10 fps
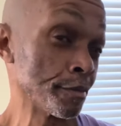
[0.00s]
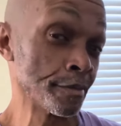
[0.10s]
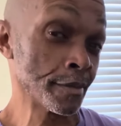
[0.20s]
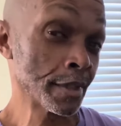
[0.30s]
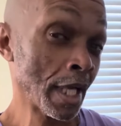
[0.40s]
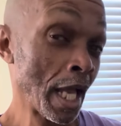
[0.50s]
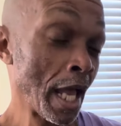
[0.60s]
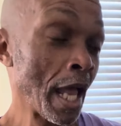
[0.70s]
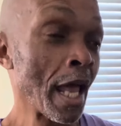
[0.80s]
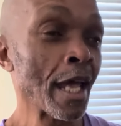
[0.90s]
in Los
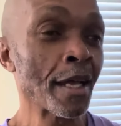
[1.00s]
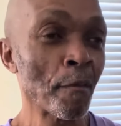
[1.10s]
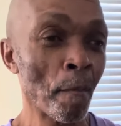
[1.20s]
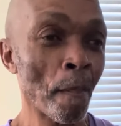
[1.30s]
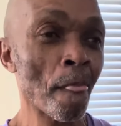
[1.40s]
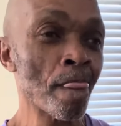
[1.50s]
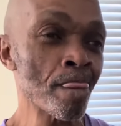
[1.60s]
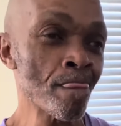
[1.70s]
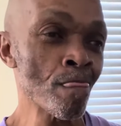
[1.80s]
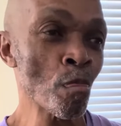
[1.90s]
Angeles where we are right
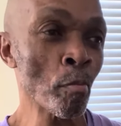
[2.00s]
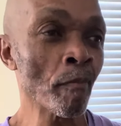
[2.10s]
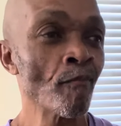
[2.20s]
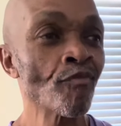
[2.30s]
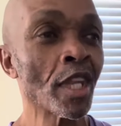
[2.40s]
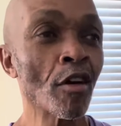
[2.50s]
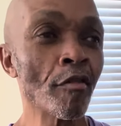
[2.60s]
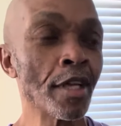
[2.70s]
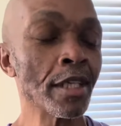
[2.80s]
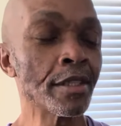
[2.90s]
now. Mm -hmm. Go over
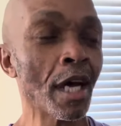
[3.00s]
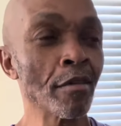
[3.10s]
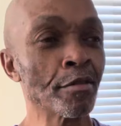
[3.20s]
there and talk